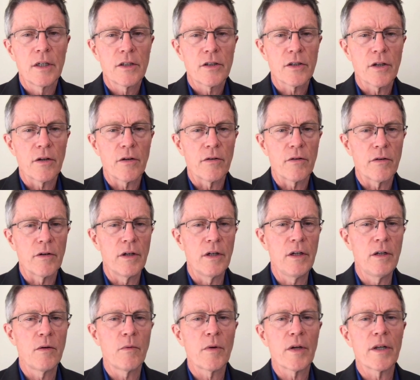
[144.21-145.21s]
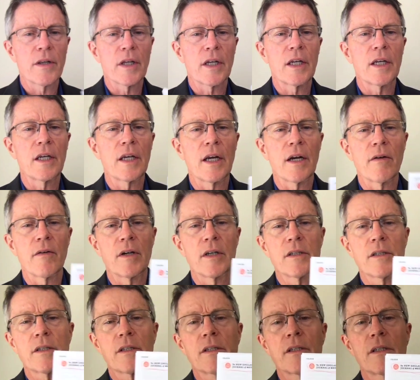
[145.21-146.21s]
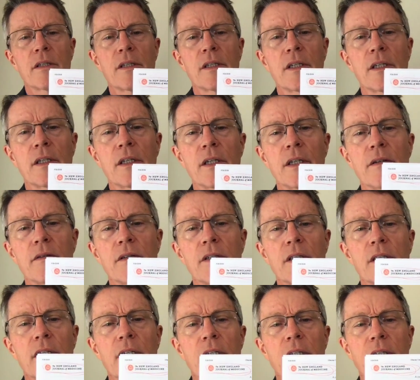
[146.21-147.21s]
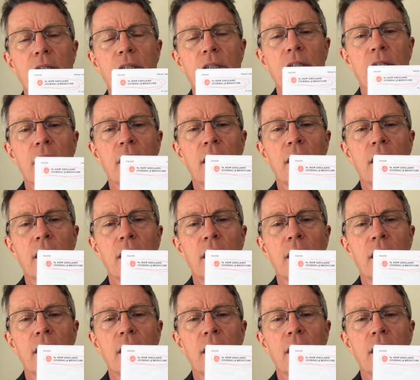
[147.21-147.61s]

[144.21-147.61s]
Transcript: So one of the key areas here is this.